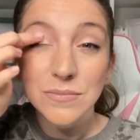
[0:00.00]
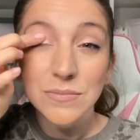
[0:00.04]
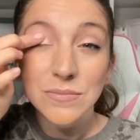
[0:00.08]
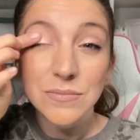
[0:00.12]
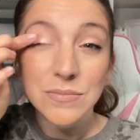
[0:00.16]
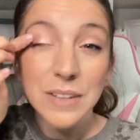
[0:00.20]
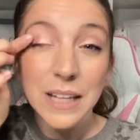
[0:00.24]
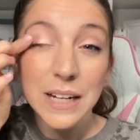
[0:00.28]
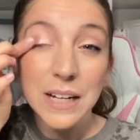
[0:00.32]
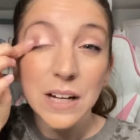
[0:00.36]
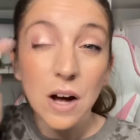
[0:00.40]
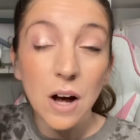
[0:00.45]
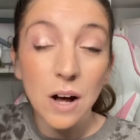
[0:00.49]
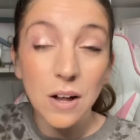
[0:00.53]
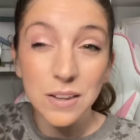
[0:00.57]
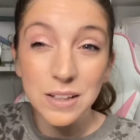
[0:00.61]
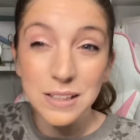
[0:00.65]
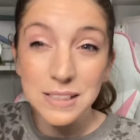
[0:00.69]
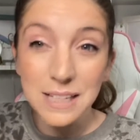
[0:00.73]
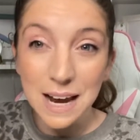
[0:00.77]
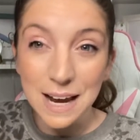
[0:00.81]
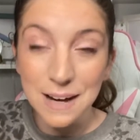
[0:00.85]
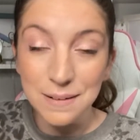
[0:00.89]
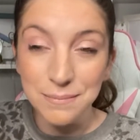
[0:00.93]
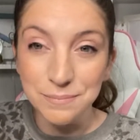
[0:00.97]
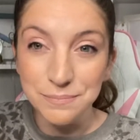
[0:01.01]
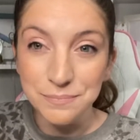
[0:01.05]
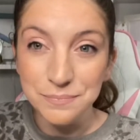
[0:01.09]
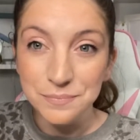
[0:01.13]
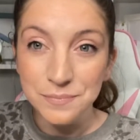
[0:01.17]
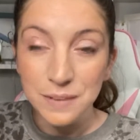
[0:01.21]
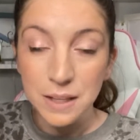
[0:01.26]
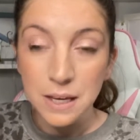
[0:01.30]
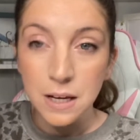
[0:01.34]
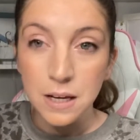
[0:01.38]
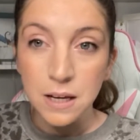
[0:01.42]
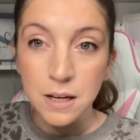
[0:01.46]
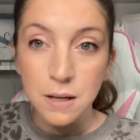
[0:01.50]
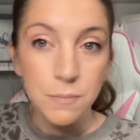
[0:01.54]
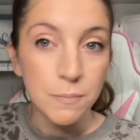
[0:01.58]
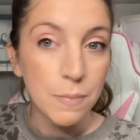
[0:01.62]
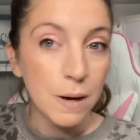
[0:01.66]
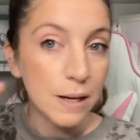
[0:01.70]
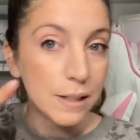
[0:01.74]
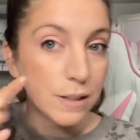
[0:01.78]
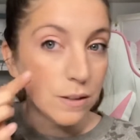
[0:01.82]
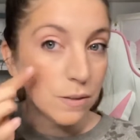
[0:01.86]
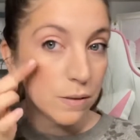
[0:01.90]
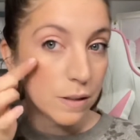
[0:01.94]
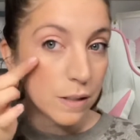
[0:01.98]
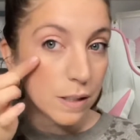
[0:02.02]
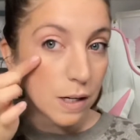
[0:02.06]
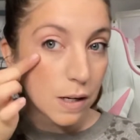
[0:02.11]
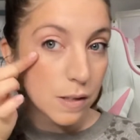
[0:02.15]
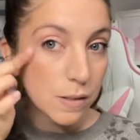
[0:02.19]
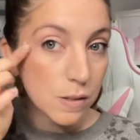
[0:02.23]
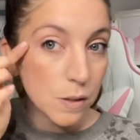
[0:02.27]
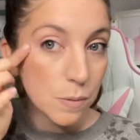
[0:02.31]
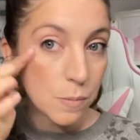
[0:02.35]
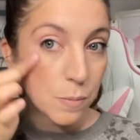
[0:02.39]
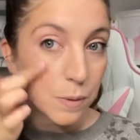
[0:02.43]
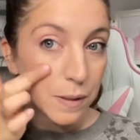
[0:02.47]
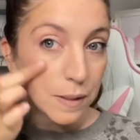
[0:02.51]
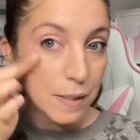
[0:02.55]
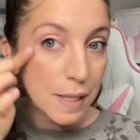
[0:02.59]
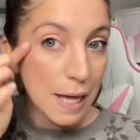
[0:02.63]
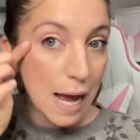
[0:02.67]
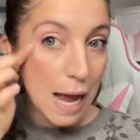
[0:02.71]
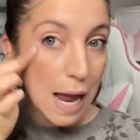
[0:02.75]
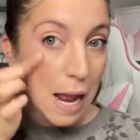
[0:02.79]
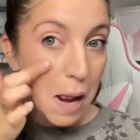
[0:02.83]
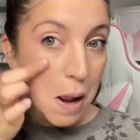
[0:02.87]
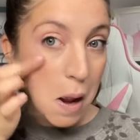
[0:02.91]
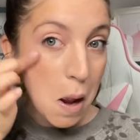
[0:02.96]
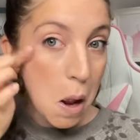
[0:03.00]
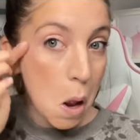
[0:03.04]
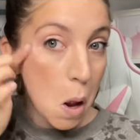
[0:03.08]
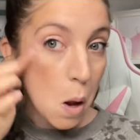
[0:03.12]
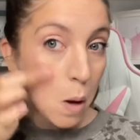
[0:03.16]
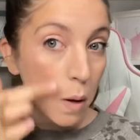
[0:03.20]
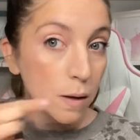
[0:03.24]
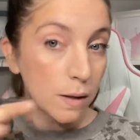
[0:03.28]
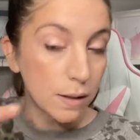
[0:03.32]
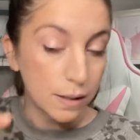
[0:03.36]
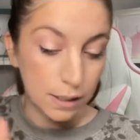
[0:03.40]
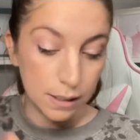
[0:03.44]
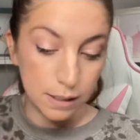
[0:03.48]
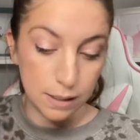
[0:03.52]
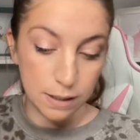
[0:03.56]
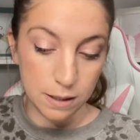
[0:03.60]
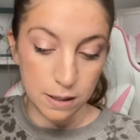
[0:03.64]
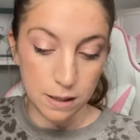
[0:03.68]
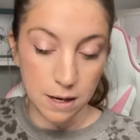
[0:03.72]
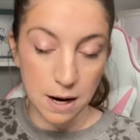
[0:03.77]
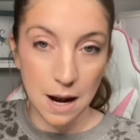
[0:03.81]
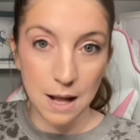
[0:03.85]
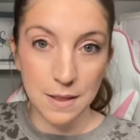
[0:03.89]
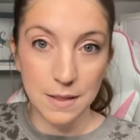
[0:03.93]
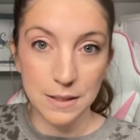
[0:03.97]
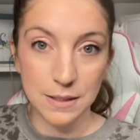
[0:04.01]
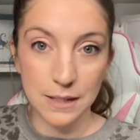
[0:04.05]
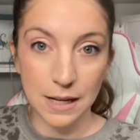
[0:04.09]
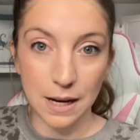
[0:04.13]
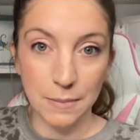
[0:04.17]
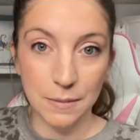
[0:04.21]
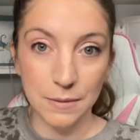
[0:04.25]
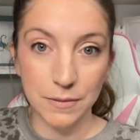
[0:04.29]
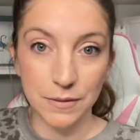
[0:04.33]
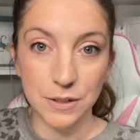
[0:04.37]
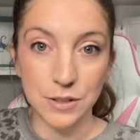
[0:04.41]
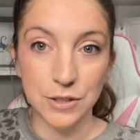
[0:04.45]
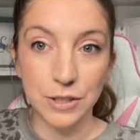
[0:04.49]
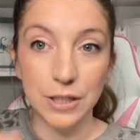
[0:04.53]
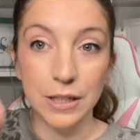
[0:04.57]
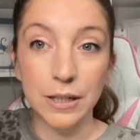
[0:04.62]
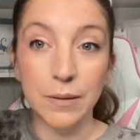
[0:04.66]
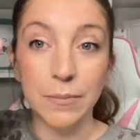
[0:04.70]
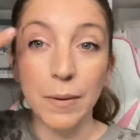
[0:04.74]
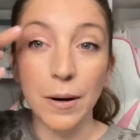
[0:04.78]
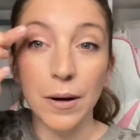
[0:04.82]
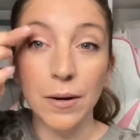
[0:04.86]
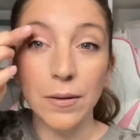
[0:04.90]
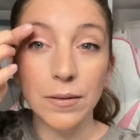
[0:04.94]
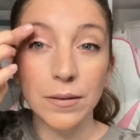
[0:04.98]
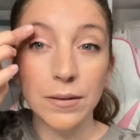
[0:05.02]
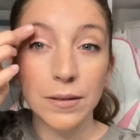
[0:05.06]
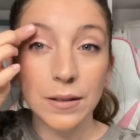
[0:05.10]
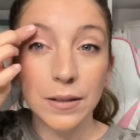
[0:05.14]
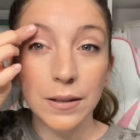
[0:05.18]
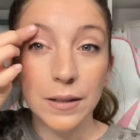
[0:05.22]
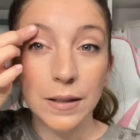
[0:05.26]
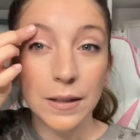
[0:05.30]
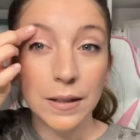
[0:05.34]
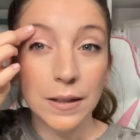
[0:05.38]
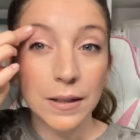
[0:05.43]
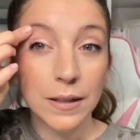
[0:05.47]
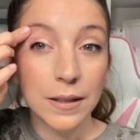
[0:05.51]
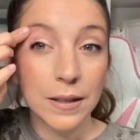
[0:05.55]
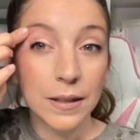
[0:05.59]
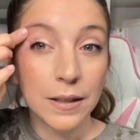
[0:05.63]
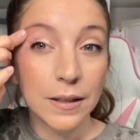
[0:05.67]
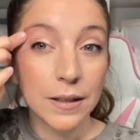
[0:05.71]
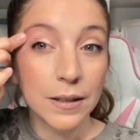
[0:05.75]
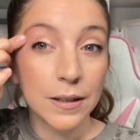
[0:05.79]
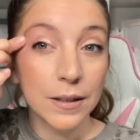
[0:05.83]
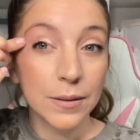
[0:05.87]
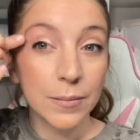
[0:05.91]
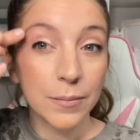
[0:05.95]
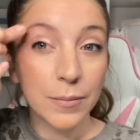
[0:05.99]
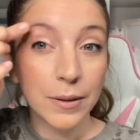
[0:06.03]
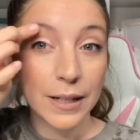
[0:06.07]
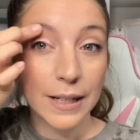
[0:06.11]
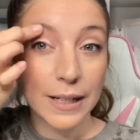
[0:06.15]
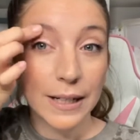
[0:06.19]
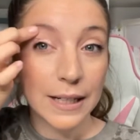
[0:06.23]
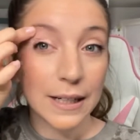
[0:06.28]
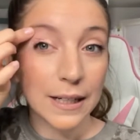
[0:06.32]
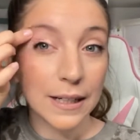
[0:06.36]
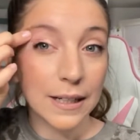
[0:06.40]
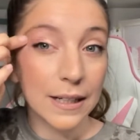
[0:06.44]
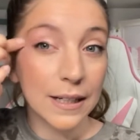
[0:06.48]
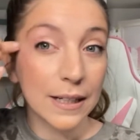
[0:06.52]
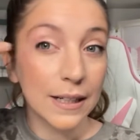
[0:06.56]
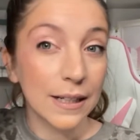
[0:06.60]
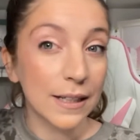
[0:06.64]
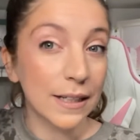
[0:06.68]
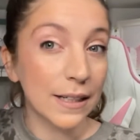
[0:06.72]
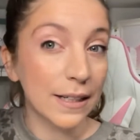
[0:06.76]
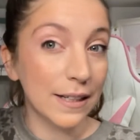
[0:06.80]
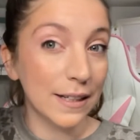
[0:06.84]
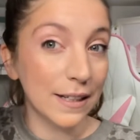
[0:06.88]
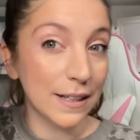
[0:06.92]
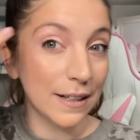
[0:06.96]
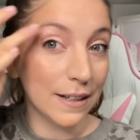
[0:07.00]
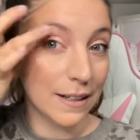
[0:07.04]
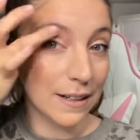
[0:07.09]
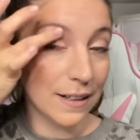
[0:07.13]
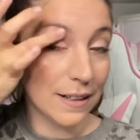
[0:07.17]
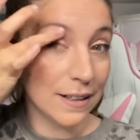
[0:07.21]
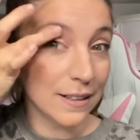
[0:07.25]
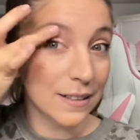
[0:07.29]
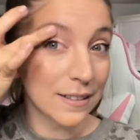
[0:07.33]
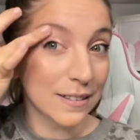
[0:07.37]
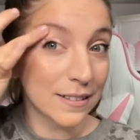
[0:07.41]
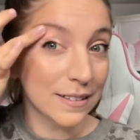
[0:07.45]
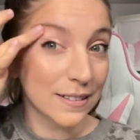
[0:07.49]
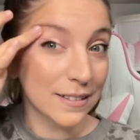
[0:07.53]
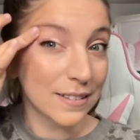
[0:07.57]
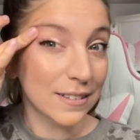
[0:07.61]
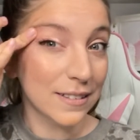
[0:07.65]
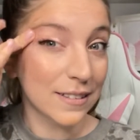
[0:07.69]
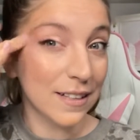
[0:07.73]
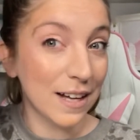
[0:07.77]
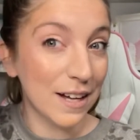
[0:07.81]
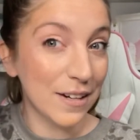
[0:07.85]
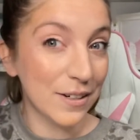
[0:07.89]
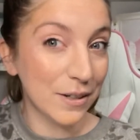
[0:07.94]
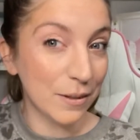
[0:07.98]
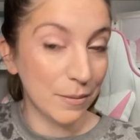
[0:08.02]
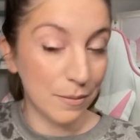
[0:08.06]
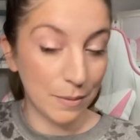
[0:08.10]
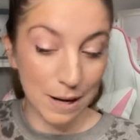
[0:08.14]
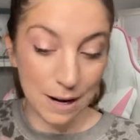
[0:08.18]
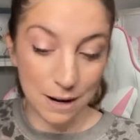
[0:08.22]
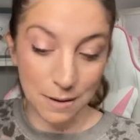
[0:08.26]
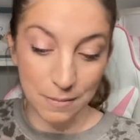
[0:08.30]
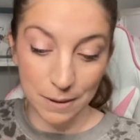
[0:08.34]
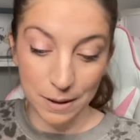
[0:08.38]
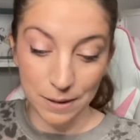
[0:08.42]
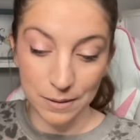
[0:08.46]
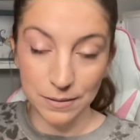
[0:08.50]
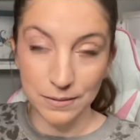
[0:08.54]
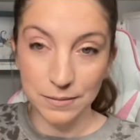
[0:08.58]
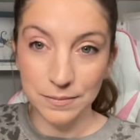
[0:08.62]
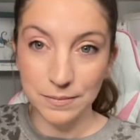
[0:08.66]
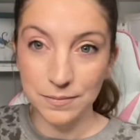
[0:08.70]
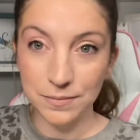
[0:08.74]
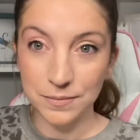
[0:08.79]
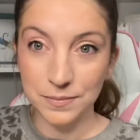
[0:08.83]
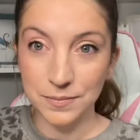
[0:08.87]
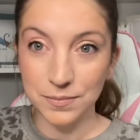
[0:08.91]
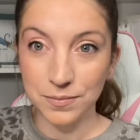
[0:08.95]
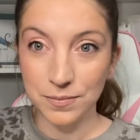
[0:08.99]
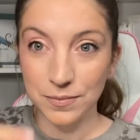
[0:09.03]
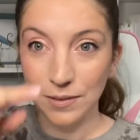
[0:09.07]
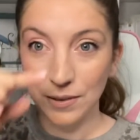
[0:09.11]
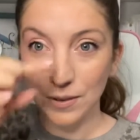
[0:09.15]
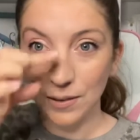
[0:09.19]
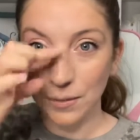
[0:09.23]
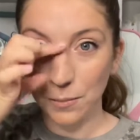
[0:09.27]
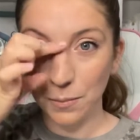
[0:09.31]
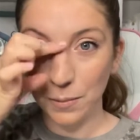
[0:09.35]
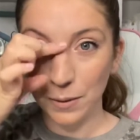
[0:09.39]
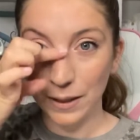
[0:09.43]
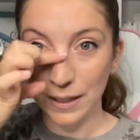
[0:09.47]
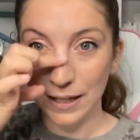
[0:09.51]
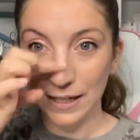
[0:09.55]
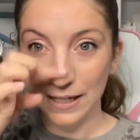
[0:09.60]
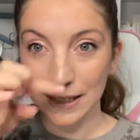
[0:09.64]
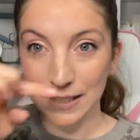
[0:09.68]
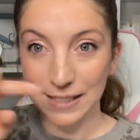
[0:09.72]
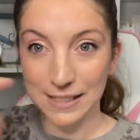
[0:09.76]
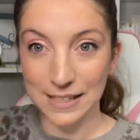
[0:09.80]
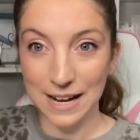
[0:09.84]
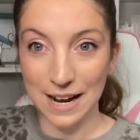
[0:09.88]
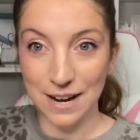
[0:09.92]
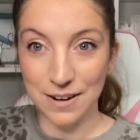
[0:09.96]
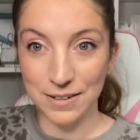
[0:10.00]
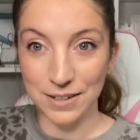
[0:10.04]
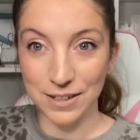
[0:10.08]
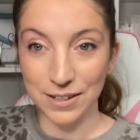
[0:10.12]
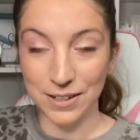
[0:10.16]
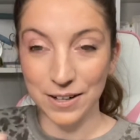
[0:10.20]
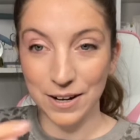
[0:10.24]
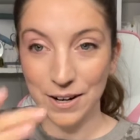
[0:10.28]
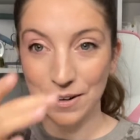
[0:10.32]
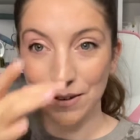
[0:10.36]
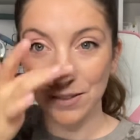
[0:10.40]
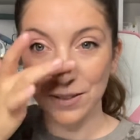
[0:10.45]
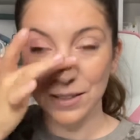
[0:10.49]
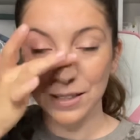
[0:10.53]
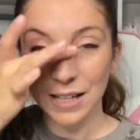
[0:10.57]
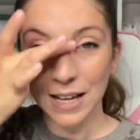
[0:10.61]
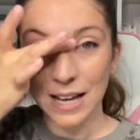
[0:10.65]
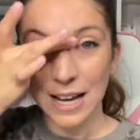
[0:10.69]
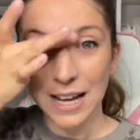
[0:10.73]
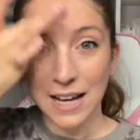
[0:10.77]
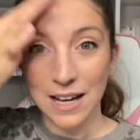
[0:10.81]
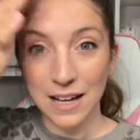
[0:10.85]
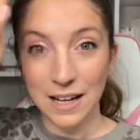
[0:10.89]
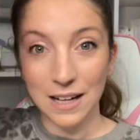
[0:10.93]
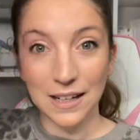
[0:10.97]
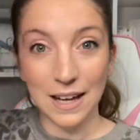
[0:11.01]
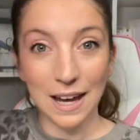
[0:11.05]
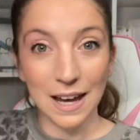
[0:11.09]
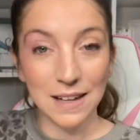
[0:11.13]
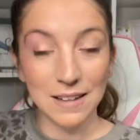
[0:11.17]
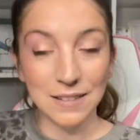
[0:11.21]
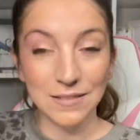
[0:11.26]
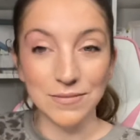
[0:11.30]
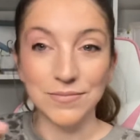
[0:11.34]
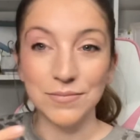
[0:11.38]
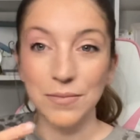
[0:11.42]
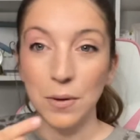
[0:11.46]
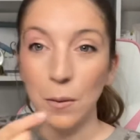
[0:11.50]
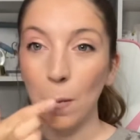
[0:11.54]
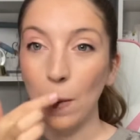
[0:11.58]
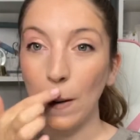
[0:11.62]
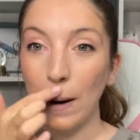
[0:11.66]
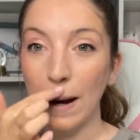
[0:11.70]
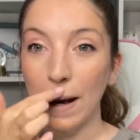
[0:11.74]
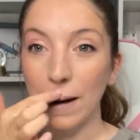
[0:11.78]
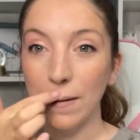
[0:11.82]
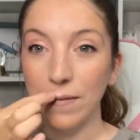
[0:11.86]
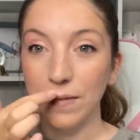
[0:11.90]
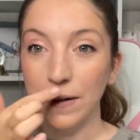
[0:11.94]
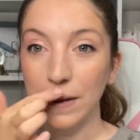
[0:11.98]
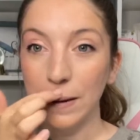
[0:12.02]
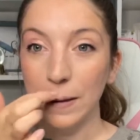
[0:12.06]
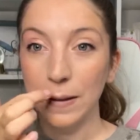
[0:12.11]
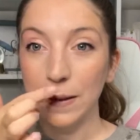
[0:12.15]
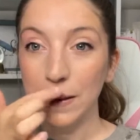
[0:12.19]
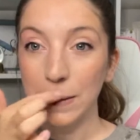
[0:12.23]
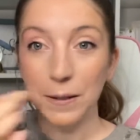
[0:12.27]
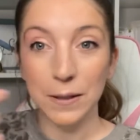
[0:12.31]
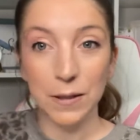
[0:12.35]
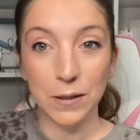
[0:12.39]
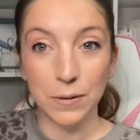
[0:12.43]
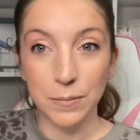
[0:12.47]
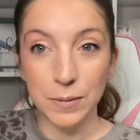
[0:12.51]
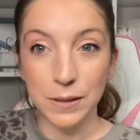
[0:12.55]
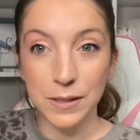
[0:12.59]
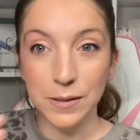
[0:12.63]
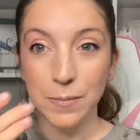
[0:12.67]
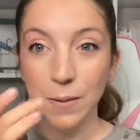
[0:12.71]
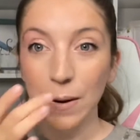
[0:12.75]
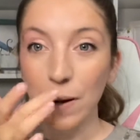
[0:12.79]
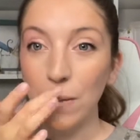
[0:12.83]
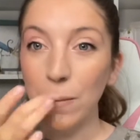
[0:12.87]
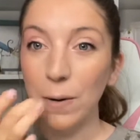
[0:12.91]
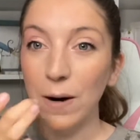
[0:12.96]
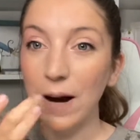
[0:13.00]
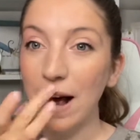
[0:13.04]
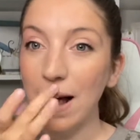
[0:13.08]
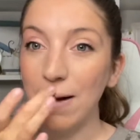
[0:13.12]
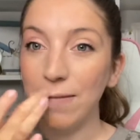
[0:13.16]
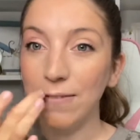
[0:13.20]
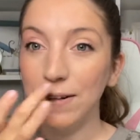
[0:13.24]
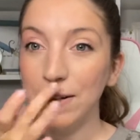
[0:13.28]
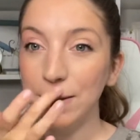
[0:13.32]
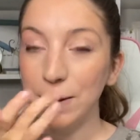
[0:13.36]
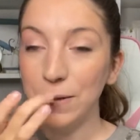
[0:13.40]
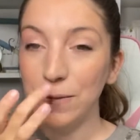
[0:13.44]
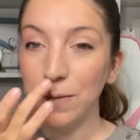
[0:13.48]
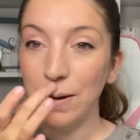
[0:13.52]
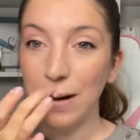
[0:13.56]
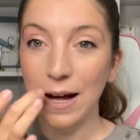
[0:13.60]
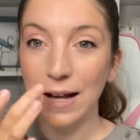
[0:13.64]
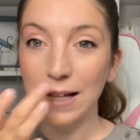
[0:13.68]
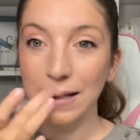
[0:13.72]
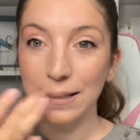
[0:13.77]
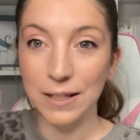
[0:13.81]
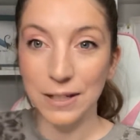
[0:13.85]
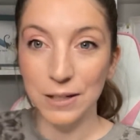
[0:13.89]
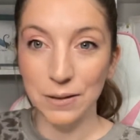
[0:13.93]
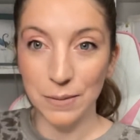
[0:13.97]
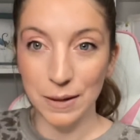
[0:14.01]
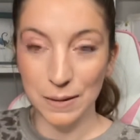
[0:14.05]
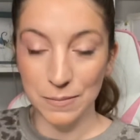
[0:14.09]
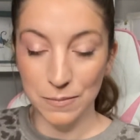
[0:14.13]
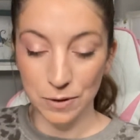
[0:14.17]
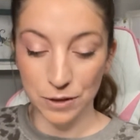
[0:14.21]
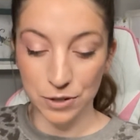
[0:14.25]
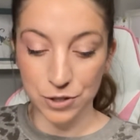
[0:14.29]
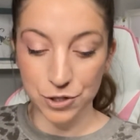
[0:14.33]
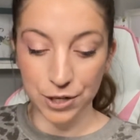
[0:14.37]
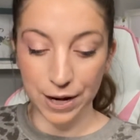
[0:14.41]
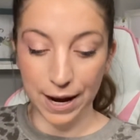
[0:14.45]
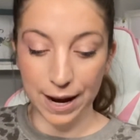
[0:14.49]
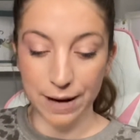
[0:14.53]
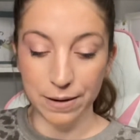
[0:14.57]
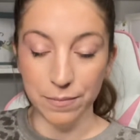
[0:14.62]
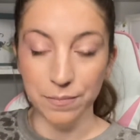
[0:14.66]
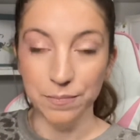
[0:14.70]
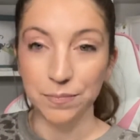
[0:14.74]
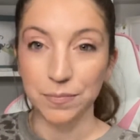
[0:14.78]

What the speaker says: like all the time. But you can also put that here on the top of your cheekbone. You can put it here on your brow bone. You can put it down your nose. Again, wherever, Cupid's bow, wherever you want a little bit more shine.